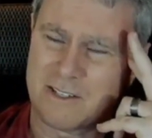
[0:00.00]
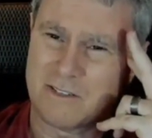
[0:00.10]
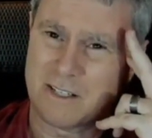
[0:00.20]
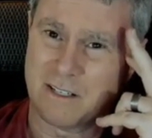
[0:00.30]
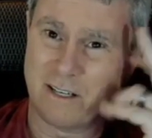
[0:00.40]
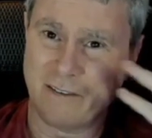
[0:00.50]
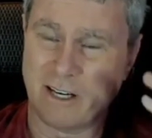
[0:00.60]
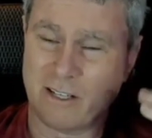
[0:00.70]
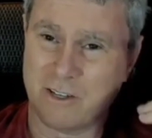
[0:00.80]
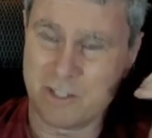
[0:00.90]
said, "Do you have
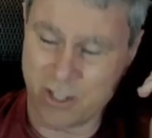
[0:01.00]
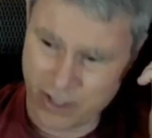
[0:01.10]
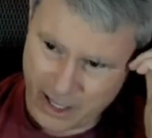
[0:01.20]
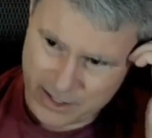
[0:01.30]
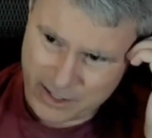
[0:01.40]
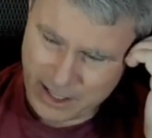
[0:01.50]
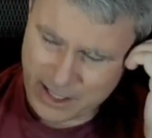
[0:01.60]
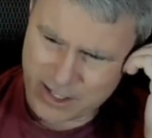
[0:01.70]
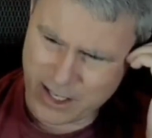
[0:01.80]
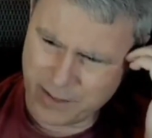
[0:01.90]
any closing thoughts?" And he
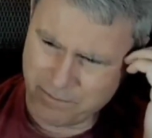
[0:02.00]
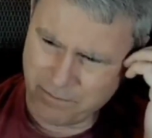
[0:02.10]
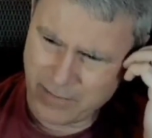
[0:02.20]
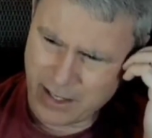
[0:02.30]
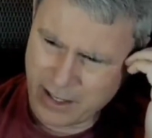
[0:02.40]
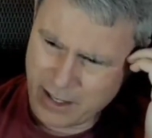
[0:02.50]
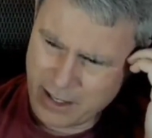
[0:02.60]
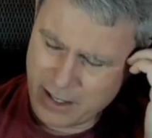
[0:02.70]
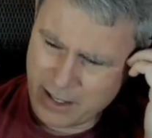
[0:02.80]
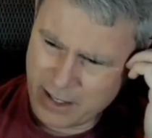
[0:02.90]
said,
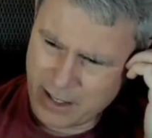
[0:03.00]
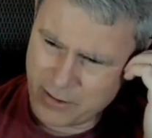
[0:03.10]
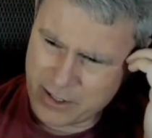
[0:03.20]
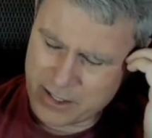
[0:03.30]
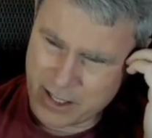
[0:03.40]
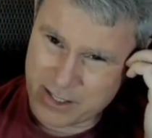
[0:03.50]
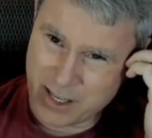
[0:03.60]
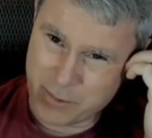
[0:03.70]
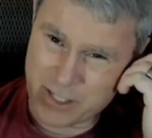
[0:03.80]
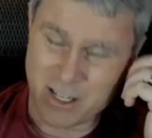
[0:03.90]
I want to say his
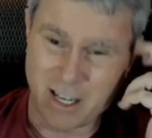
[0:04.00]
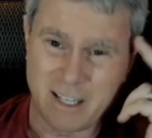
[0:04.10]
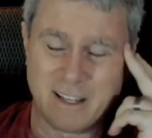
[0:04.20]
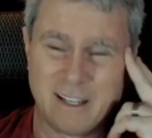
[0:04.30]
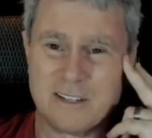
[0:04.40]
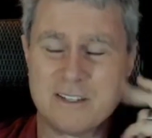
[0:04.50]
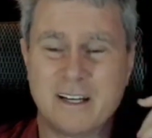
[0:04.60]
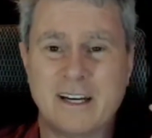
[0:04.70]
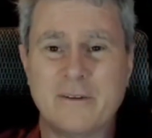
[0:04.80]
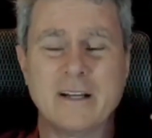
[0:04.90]
name is Don. I think it's
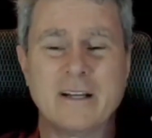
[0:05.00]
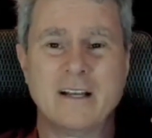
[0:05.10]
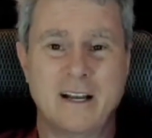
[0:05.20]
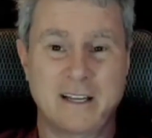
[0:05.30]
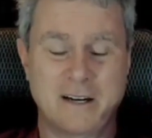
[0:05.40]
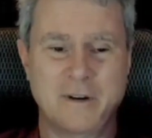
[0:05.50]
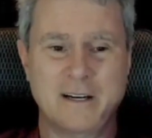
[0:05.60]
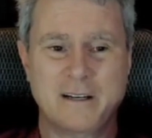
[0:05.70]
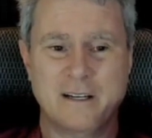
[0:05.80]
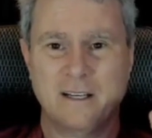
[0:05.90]
Don. Anyway, I'll get it
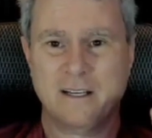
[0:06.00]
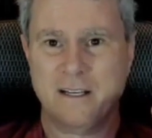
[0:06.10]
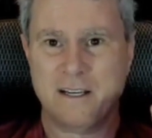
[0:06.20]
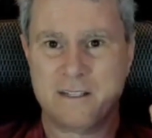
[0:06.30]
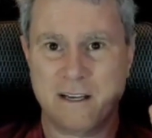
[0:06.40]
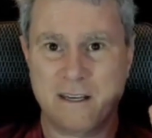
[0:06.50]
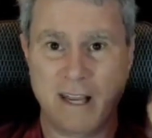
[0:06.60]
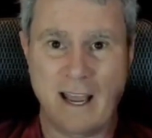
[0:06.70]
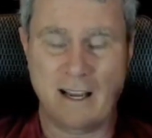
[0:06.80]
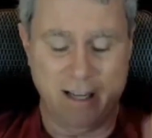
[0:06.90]
right. He said,
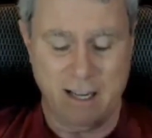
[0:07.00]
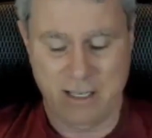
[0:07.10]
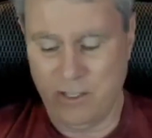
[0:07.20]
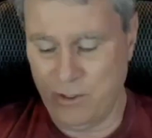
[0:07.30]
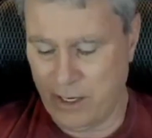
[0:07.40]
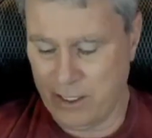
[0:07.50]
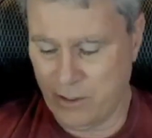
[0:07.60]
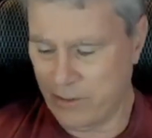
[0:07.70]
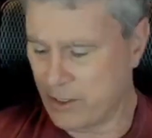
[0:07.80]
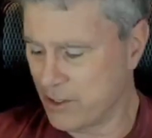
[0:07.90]
"Yeah, I do. I do
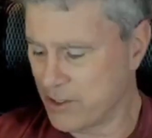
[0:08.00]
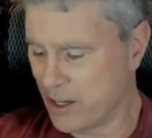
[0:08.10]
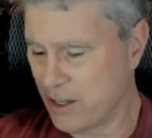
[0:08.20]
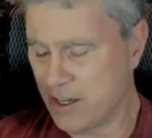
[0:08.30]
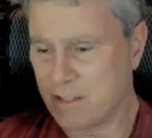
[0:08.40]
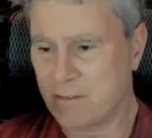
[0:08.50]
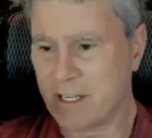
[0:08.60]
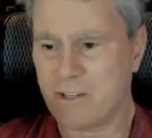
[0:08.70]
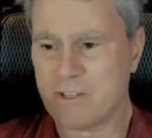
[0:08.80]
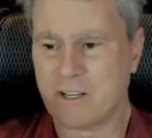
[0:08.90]
have a closing thought. My
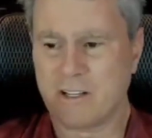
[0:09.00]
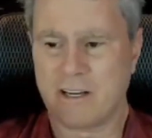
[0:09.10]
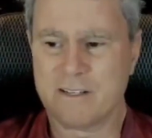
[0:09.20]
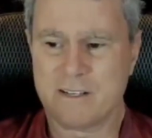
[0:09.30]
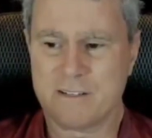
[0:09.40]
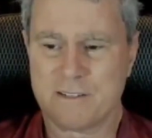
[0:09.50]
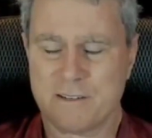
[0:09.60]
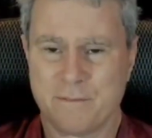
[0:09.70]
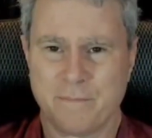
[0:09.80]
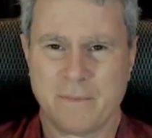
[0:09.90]
closing thought is this.
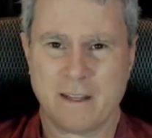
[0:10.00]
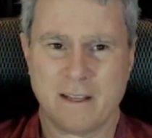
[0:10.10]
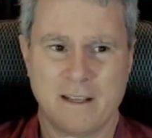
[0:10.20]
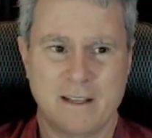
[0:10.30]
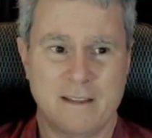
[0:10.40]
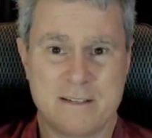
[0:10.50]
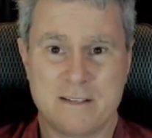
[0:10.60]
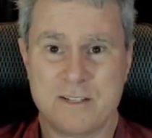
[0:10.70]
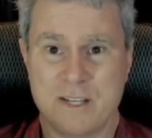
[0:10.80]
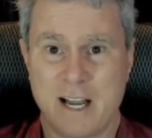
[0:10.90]
This
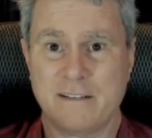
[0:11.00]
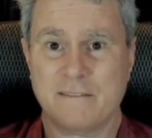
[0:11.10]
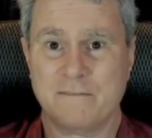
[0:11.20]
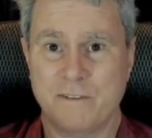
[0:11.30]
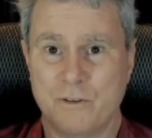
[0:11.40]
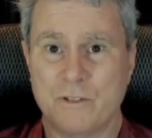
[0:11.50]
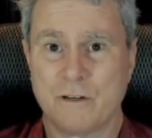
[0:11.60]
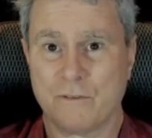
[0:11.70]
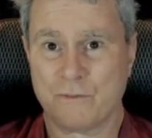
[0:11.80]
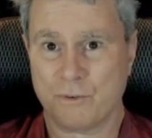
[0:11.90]
is not
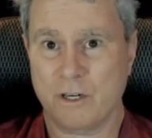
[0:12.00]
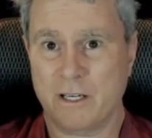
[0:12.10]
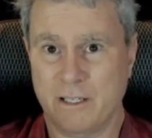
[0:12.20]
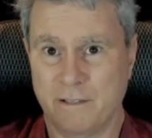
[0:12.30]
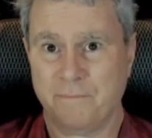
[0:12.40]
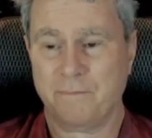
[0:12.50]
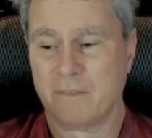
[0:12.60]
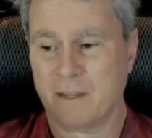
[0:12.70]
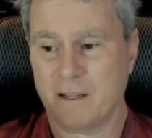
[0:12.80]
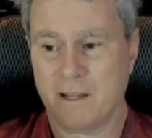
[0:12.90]
voter fraud.
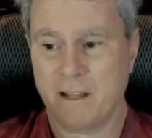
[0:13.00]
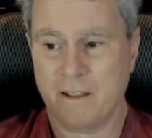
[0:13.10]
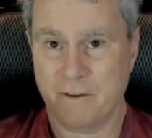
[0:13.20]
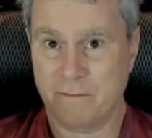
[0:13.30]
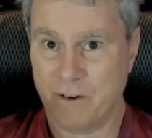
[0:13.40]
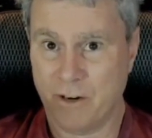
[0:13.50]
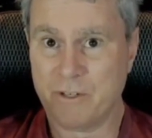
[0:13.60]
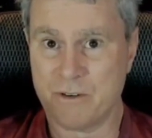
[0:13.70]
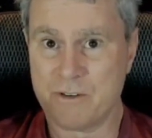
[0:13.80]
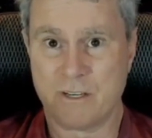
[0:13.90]
The
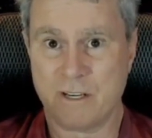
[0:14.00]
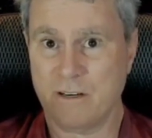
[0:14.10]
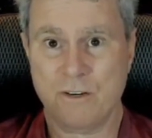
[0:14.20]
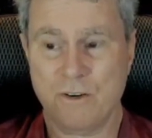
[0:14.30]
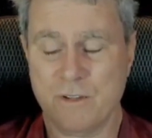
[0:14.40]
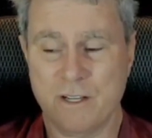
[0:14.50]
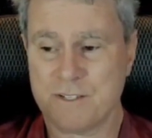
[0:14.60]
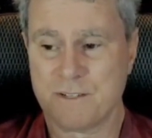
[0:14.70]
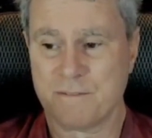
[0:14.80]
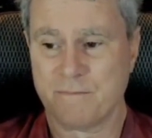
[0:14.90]
voters didn't do
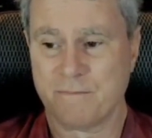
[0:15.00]
this."